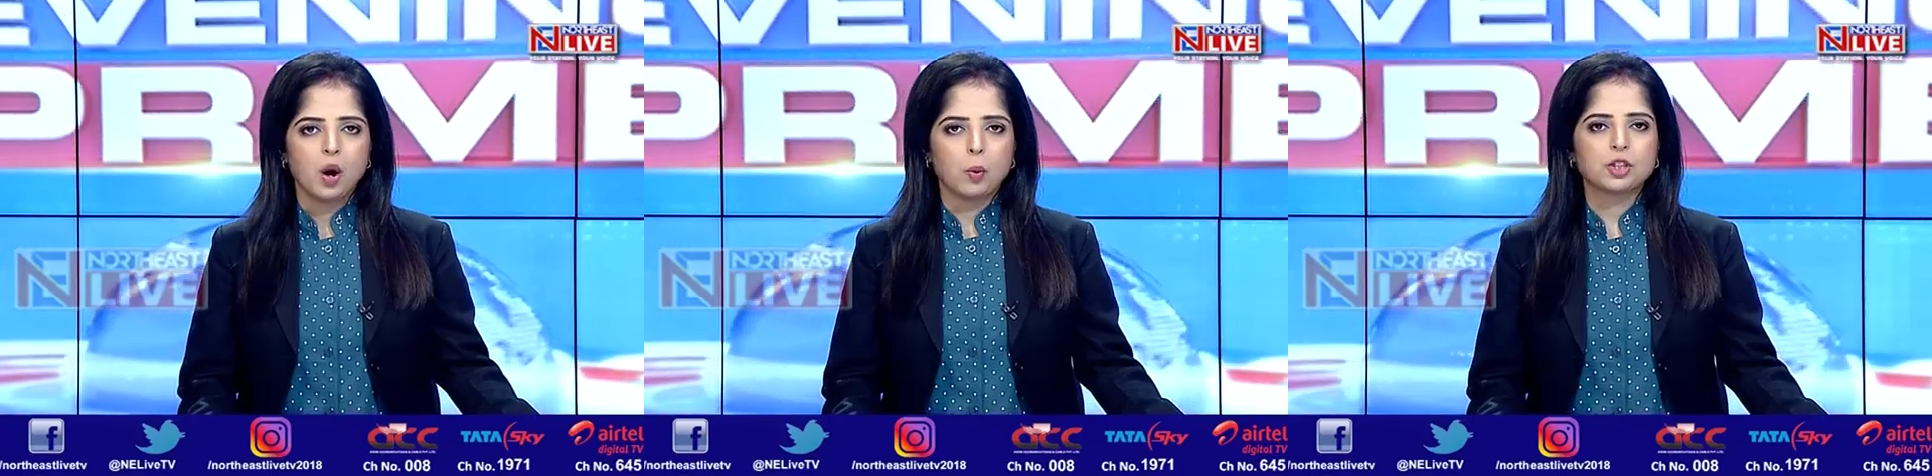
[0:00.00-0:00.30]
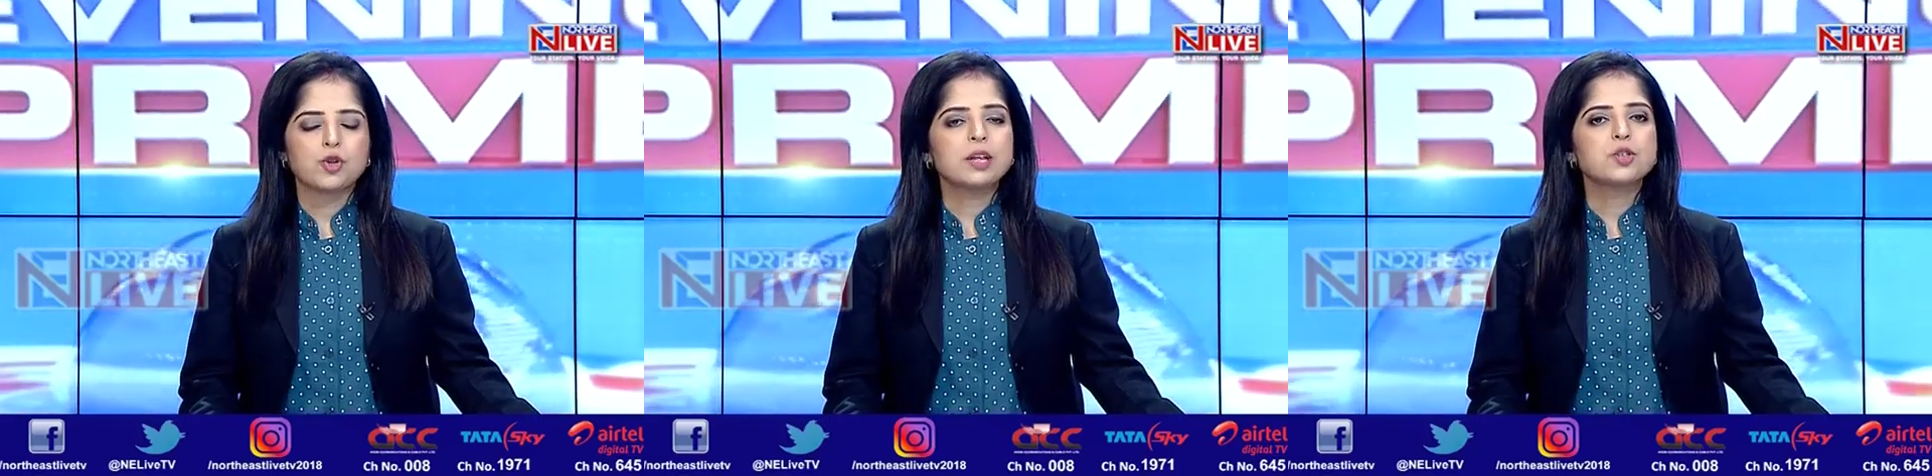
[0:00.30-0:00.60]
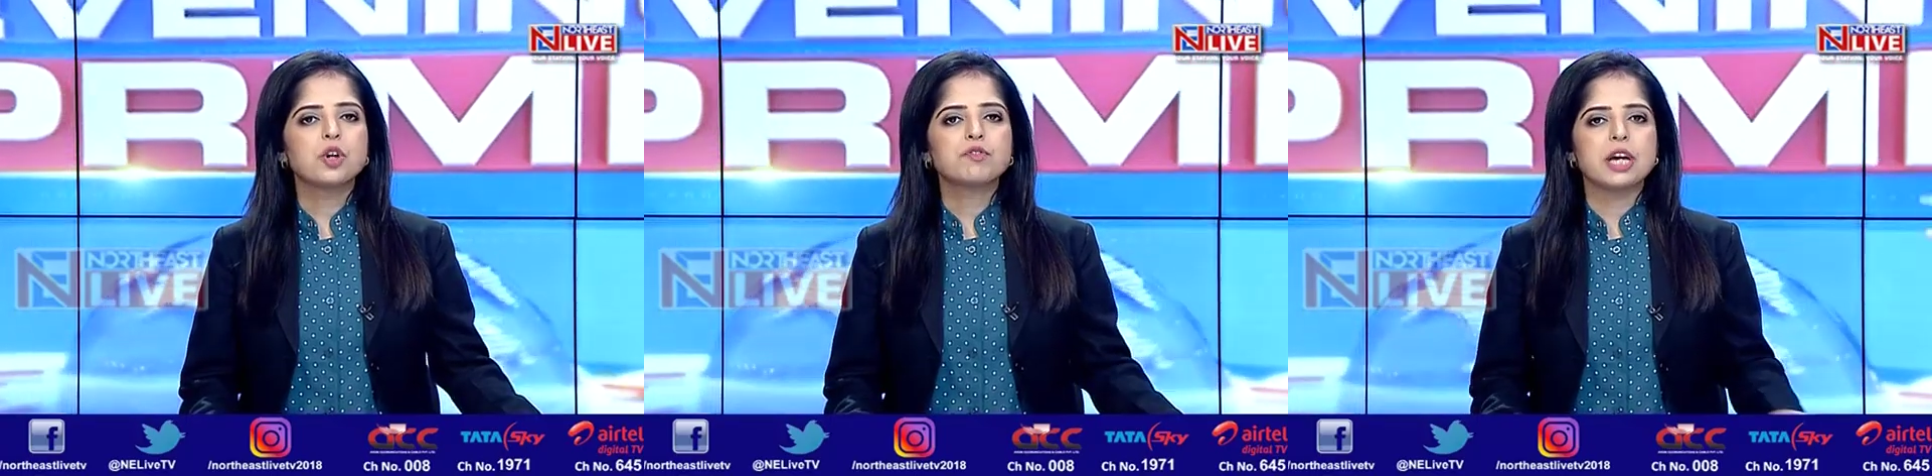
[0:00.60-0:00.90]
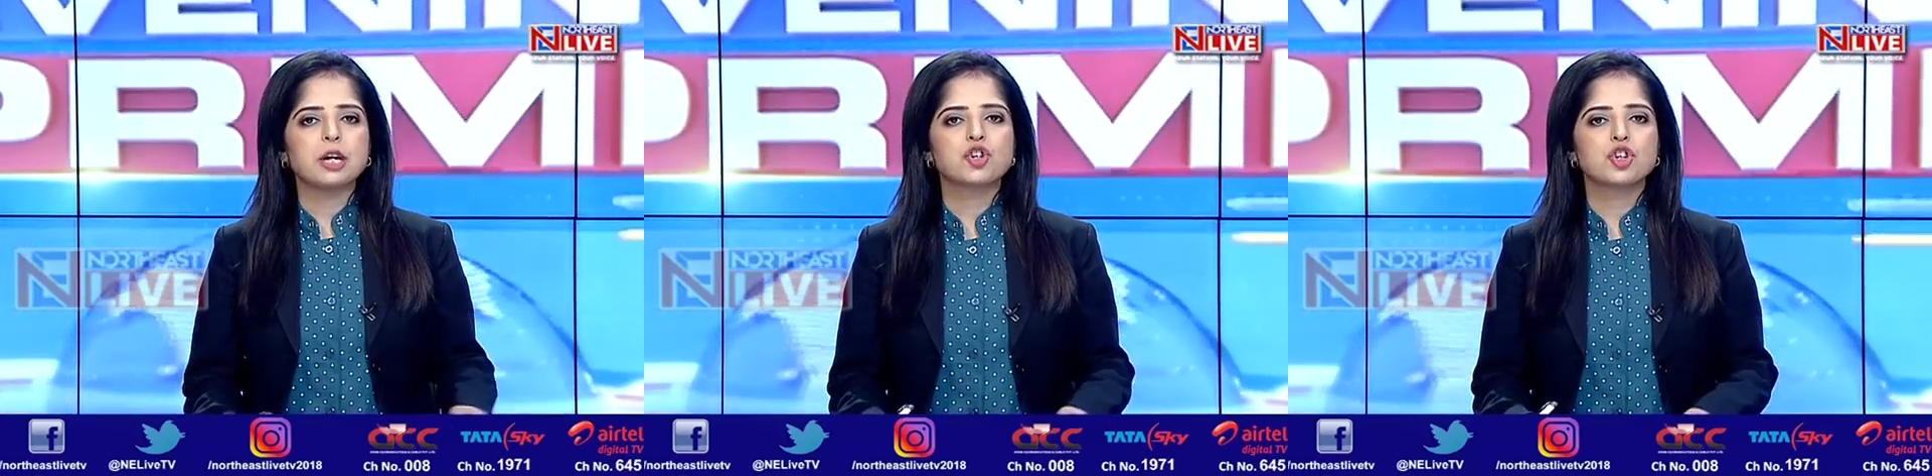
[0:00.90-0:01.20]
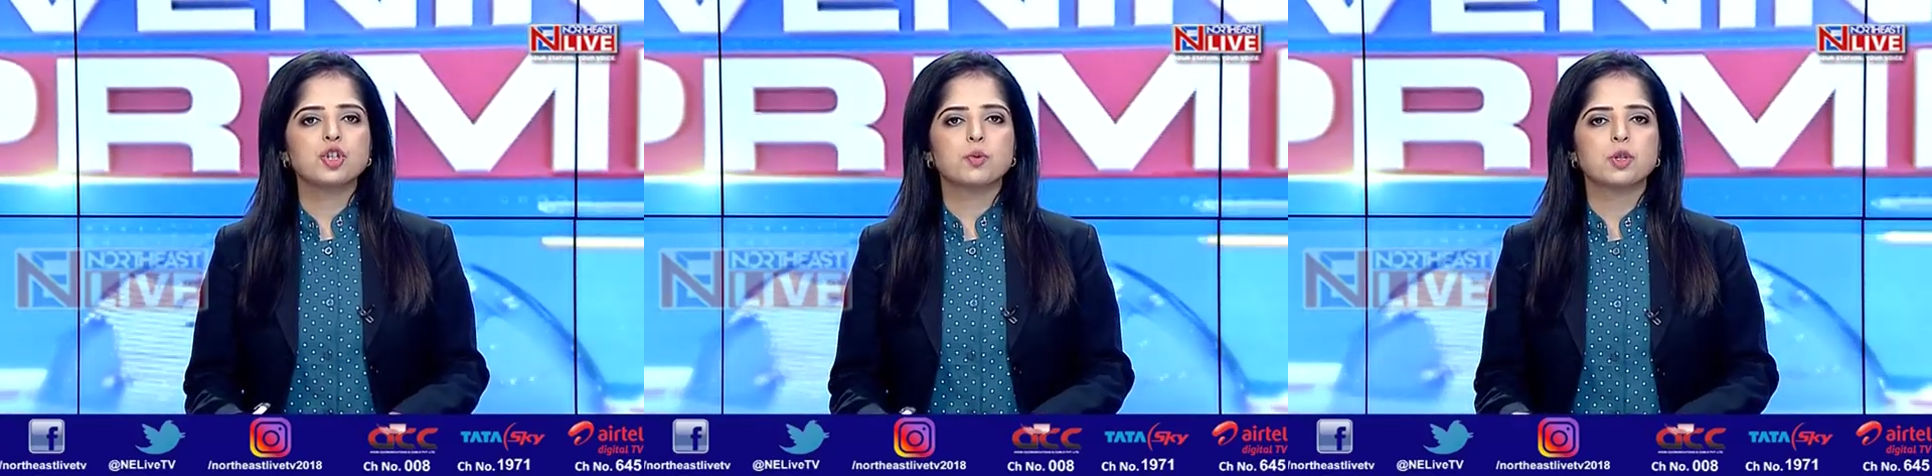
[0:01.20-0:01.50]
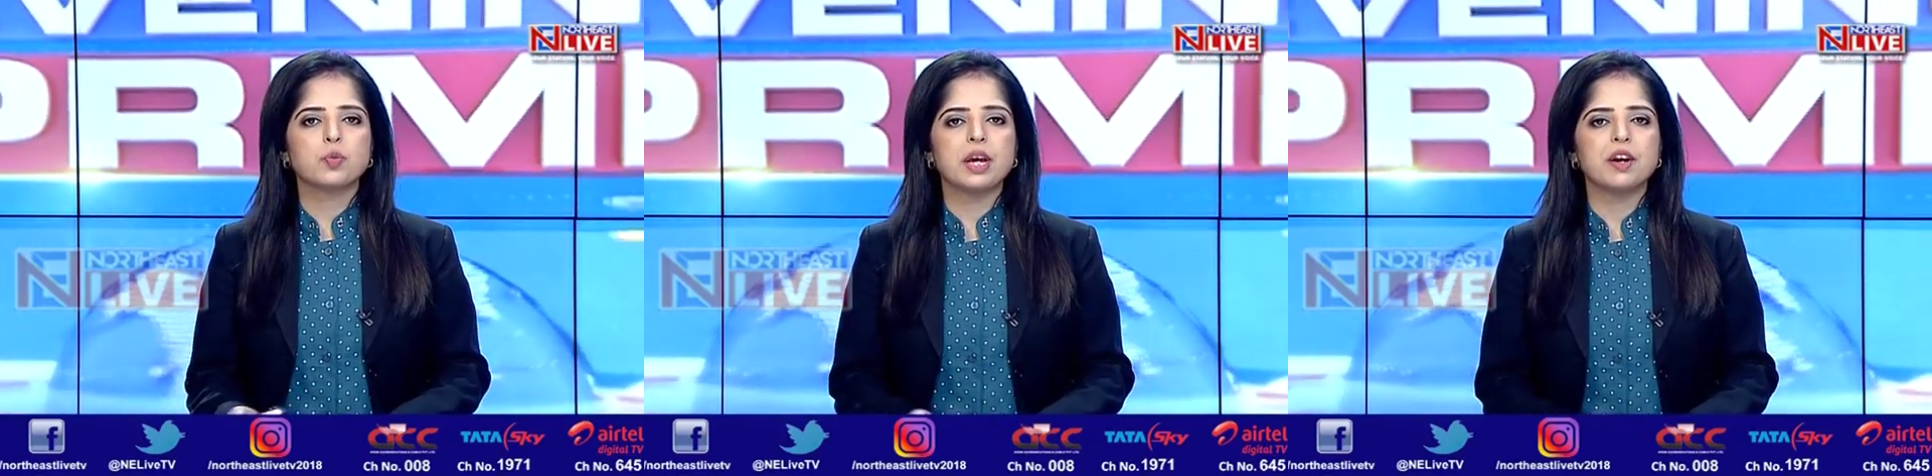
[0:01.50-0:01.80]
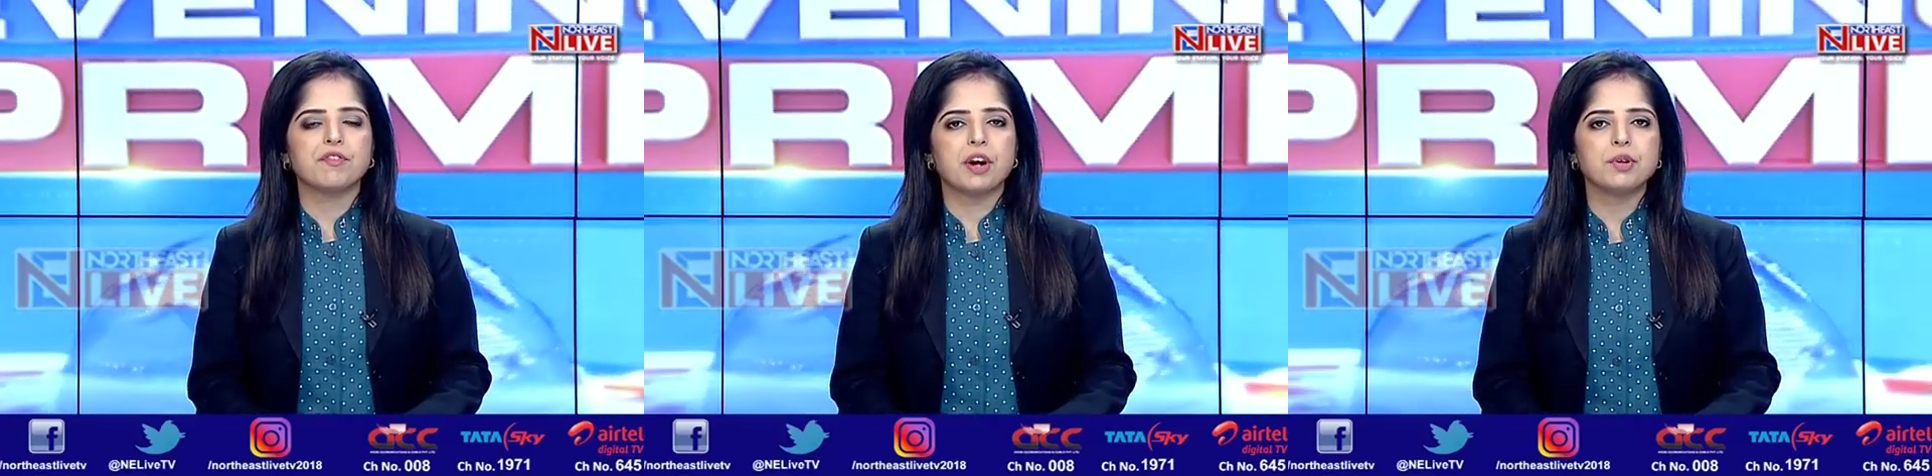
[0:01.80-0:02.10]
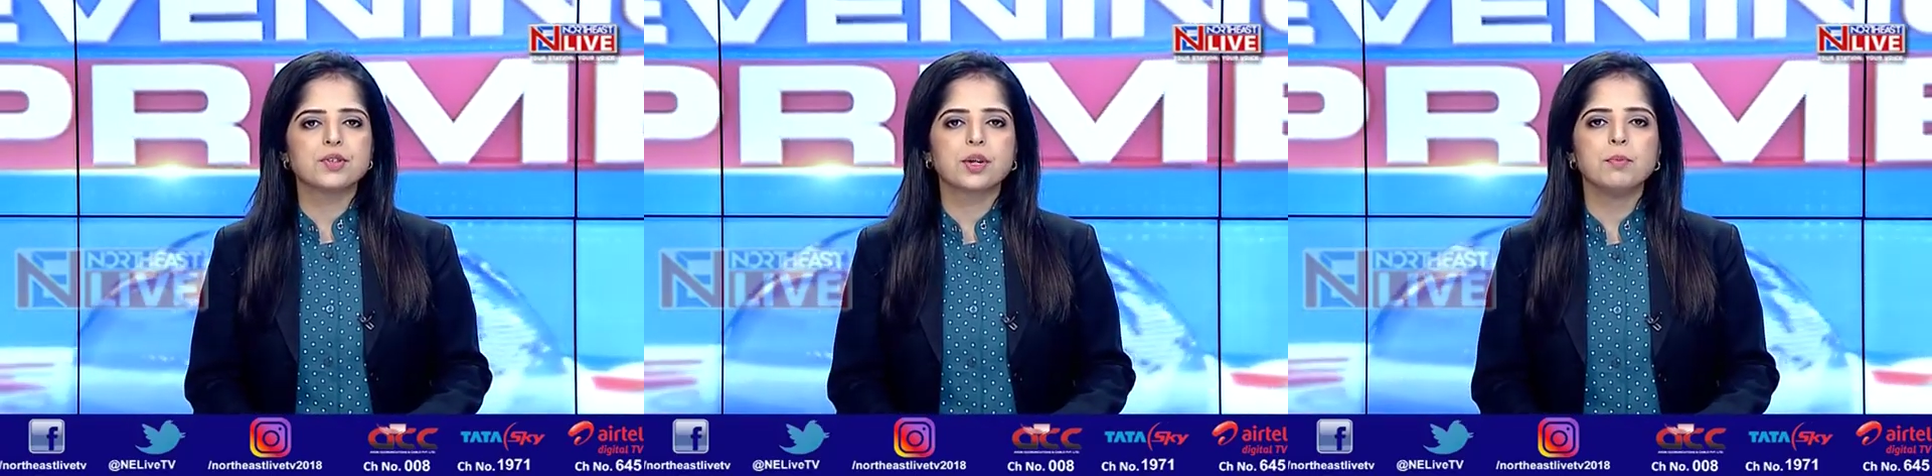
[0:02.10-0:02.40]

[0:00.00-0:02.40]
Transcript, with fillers: With threats of tensions between various